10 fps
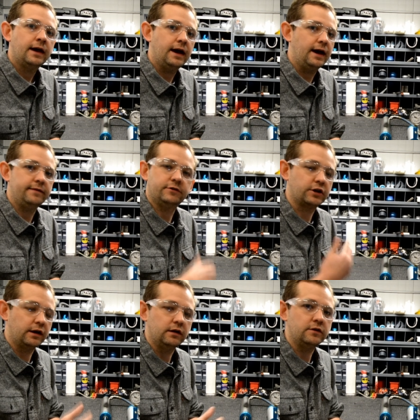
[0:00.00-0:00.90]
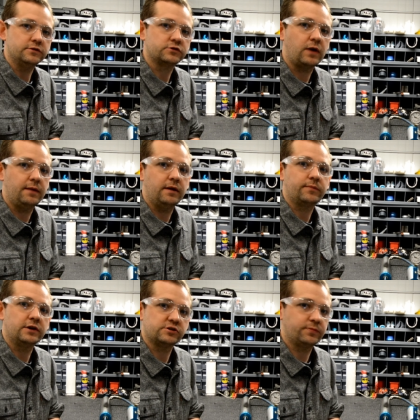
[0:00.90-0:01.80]
uh, you're going to lose quite a bit of
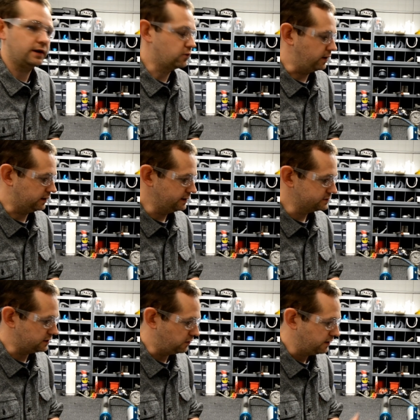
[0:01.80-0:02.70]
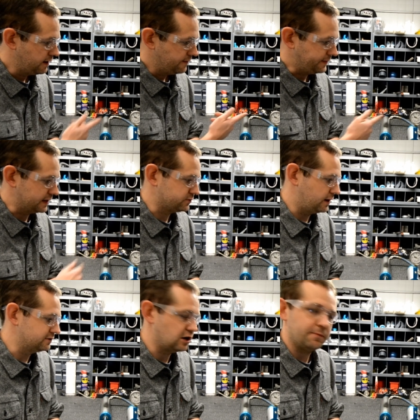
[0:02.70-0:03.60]
pressure pretty quickly, so that's what
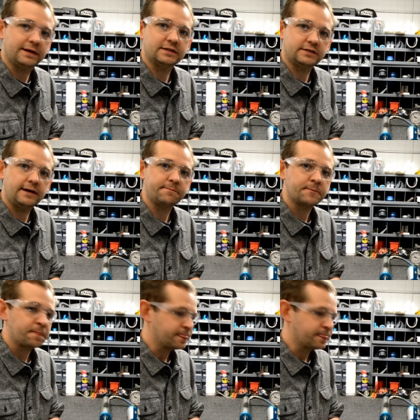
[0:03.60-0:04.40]
I was hoping to see.